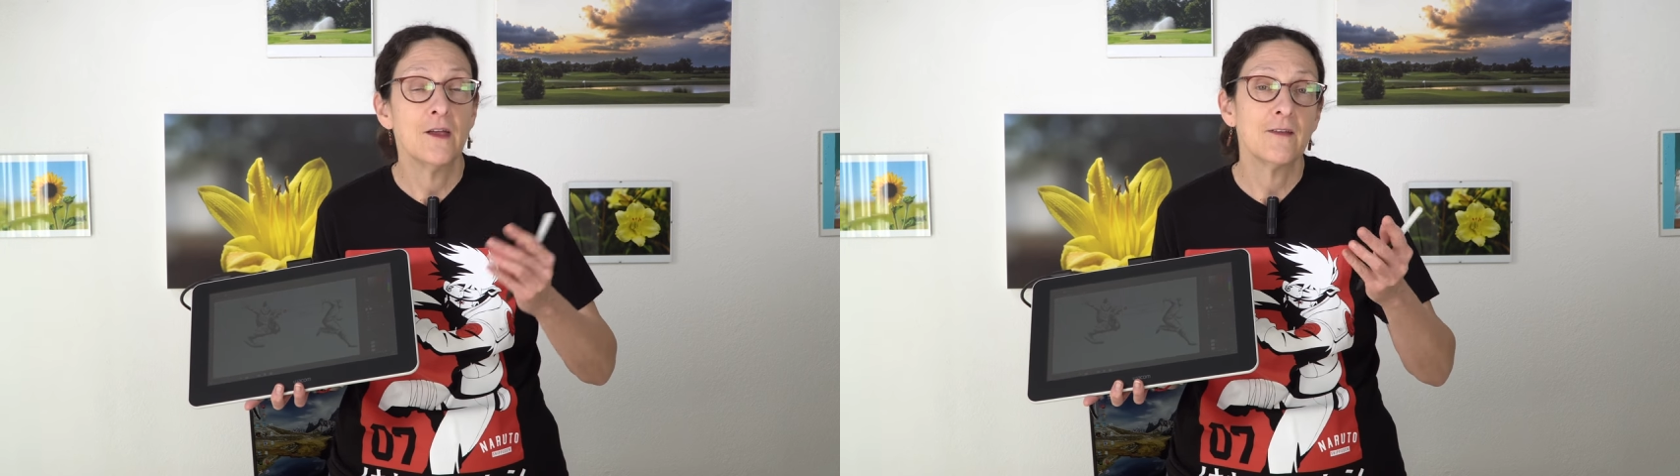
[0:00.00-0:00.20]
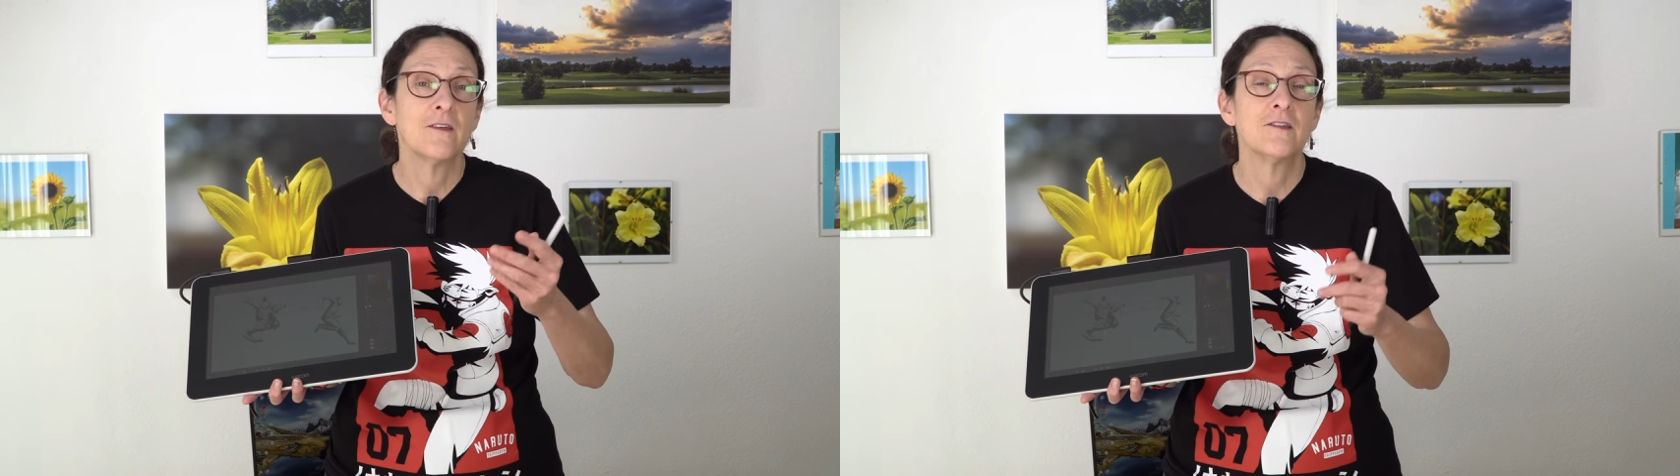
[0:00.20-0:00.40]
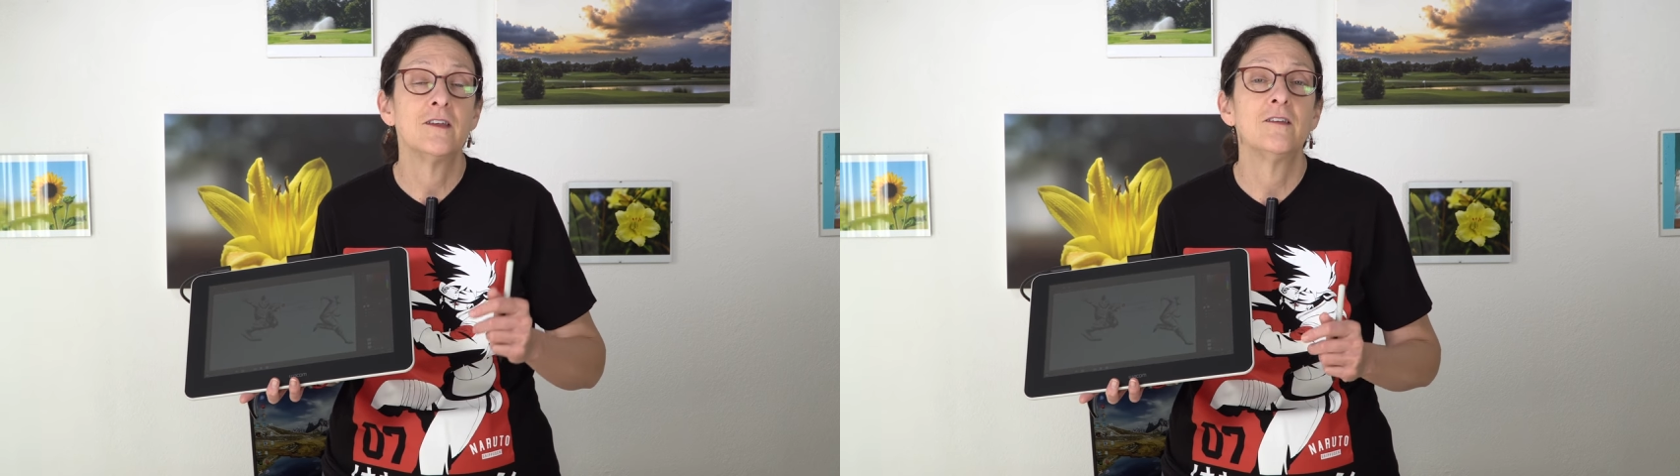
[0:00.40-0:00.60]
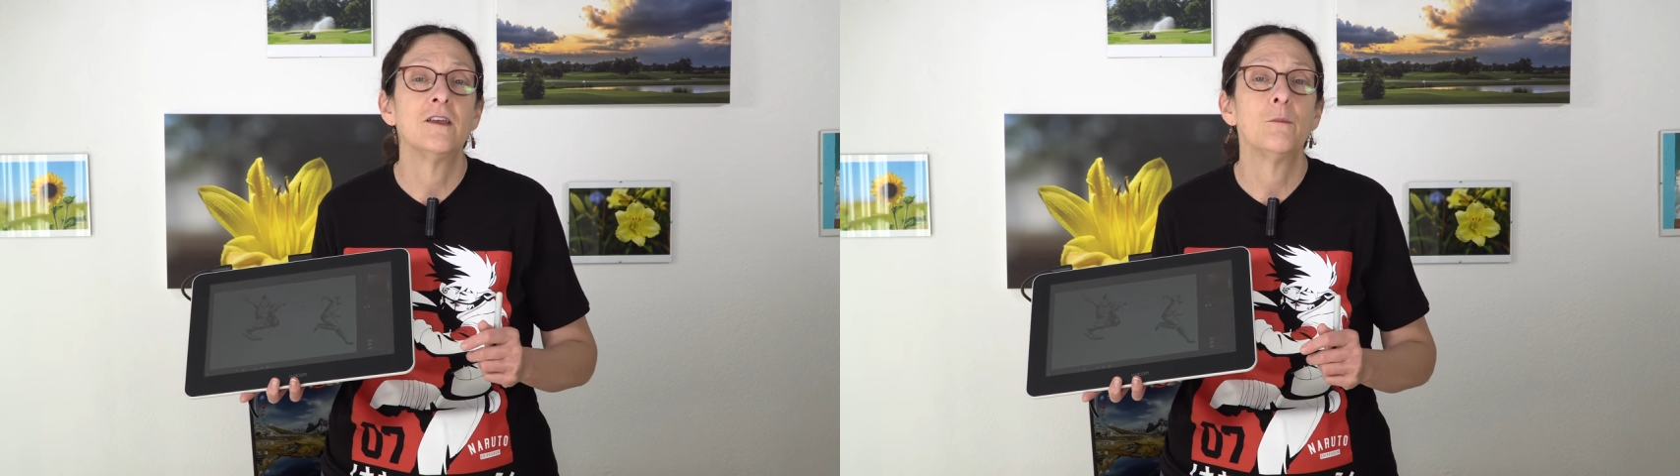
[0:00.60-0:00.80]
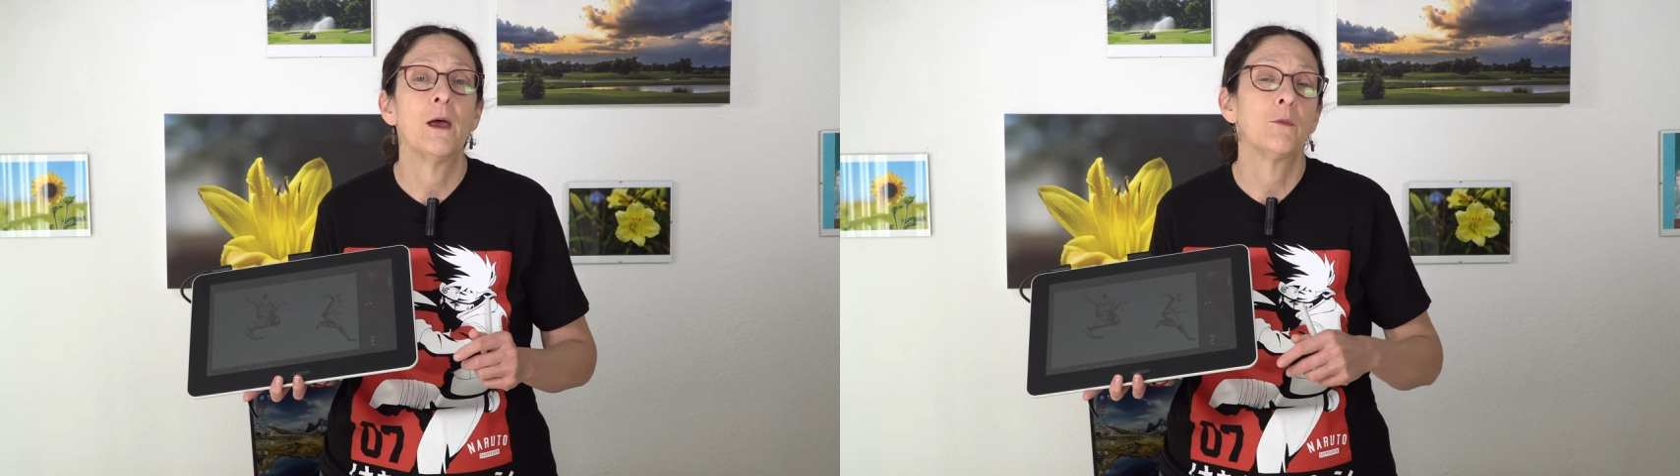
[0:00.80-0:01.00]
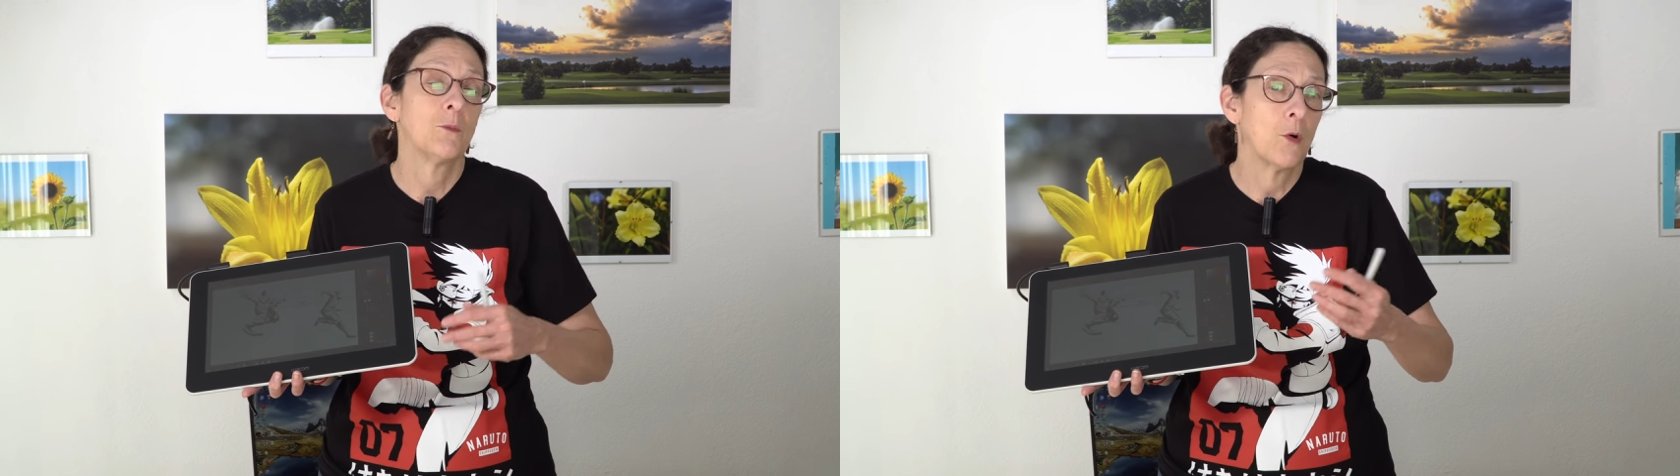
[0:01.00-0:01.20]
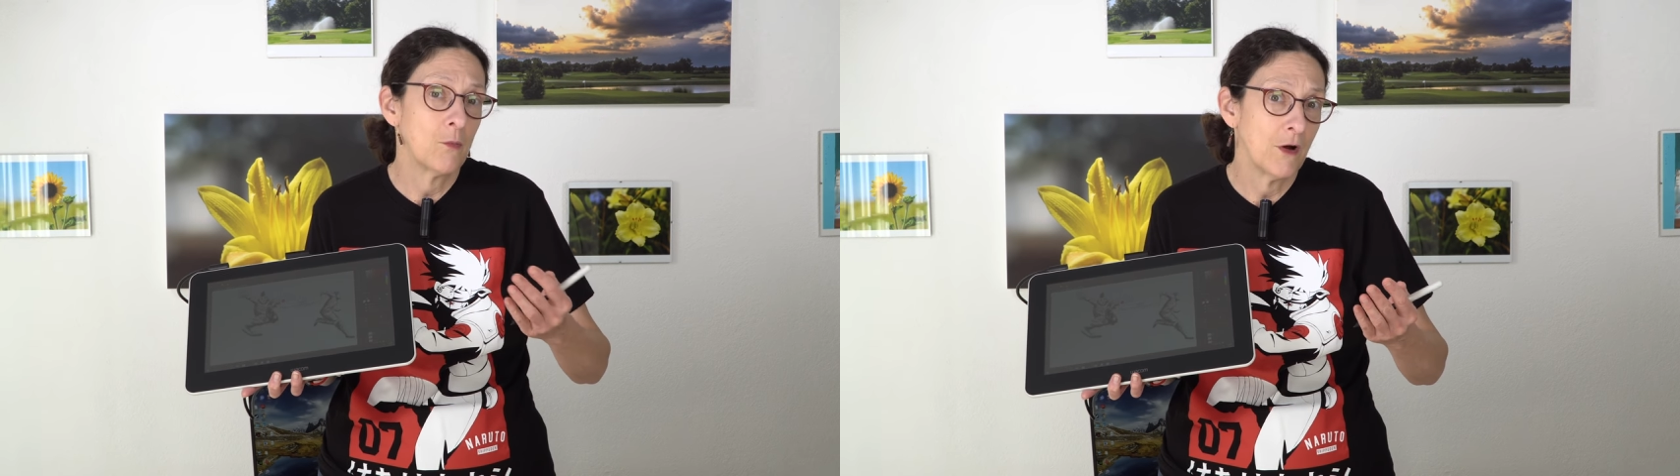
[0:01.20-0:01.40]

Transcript: You get the Cintiq pen with more